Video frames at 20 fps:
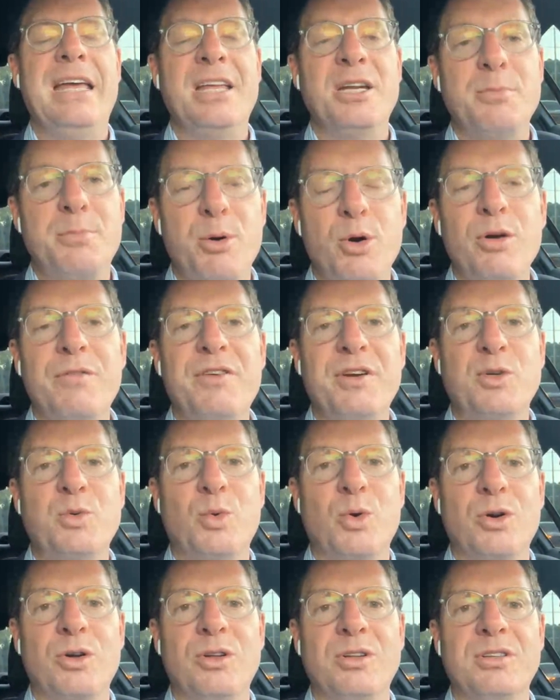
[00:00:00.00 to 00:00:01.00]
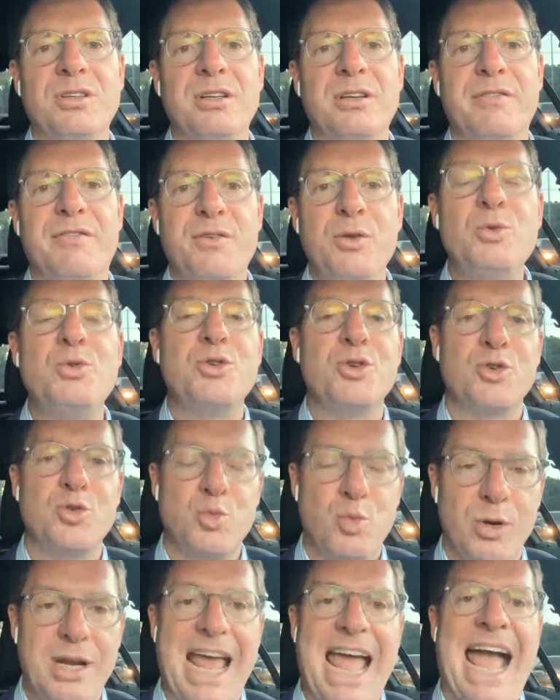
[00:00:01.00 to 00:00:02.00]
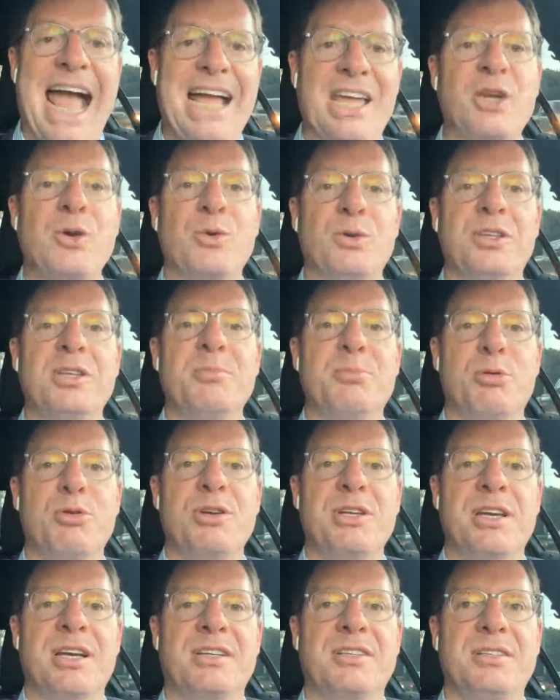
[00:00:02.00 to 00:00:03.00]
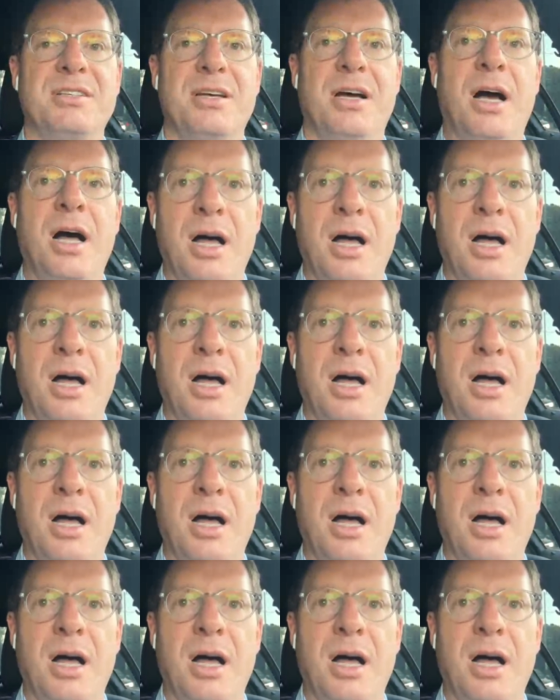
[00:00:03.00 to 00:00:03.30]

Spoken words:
in a perfect world, futures would accurately predict